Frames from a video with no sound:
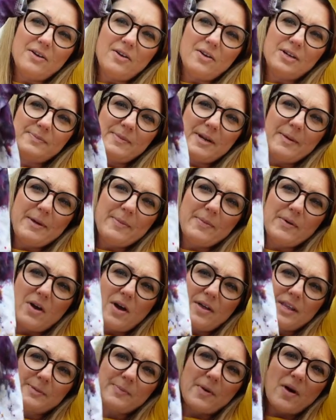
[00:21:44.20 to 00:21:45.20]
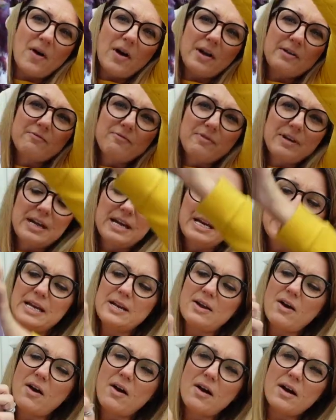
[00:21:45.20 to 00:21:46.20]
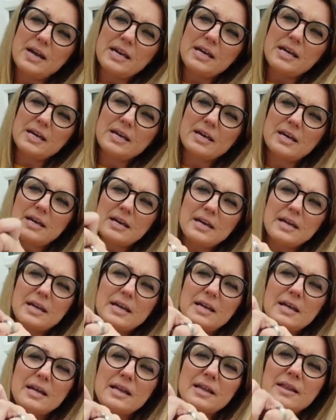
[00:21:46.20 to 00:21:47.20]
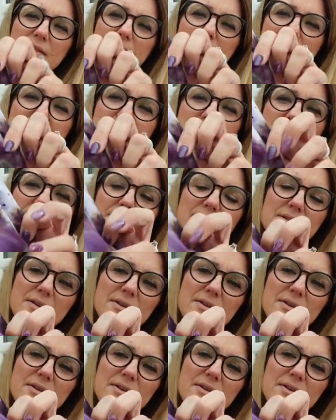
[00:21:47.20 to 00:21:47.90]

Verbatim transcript: not as many people like this but I really like this